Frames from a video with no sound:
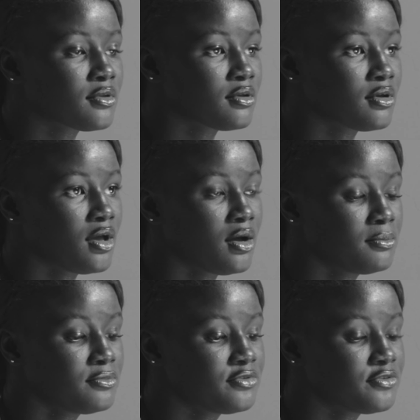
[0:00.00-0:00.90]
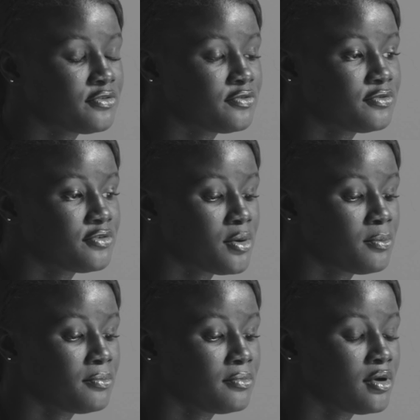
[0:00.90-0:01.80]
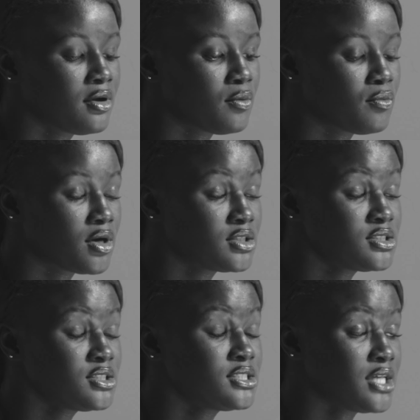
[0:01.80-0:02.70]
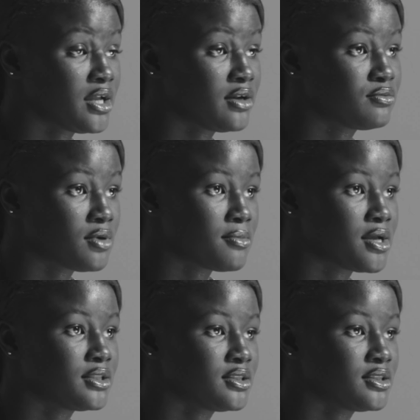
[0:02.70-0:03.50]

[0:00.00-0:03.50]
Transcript: Um, from one to ten women,